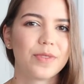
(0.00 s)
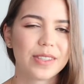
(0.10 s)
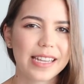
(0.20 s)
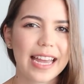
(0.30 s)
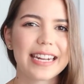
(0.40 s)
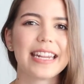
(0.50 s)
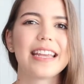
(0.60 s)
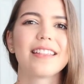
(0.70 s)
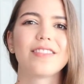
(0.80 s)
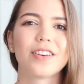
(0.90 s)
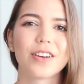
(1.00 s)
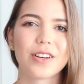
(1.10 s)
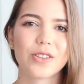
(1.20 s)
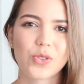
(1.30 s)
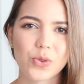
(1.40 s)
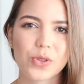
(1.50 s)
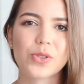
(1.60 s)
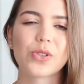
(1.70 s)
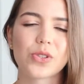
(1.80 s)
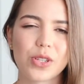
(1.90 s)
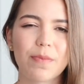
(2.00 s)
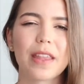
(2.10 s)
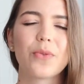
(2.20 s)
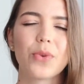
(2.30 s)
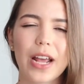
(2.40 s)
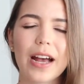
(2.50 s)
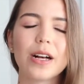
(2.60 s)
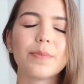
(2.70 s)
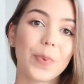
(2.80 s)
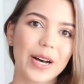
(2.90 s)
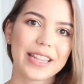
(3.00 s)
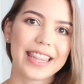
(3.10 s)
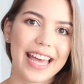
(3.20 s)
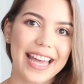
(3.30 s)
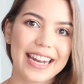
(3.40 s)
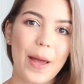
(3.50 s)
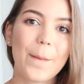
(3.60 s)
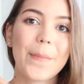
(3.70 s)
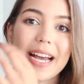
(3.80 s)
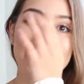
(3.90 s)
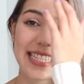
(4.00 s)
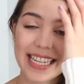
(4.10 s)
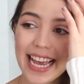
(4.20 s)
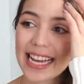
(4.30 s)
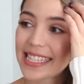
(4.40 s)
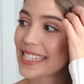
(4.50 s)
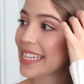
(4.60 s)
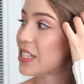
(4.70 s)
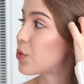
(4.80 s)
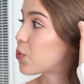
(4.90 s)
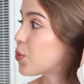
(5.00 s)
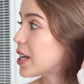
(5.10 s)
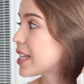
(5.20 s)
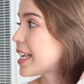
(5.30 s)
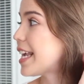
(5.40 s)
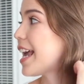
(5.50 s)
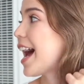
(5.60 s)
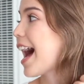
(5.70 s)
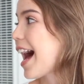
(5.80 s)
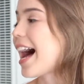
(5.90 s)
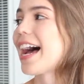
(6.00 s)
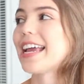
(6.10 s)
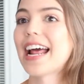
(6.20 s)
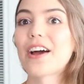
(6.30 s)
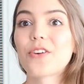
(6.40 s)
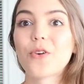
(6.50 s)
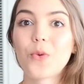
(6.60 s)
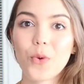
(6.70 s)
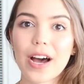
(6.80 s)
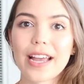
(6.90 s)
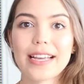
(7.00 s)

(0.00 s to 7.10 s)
tightening the screws or something would help, but then my desk is really high. I don't know why.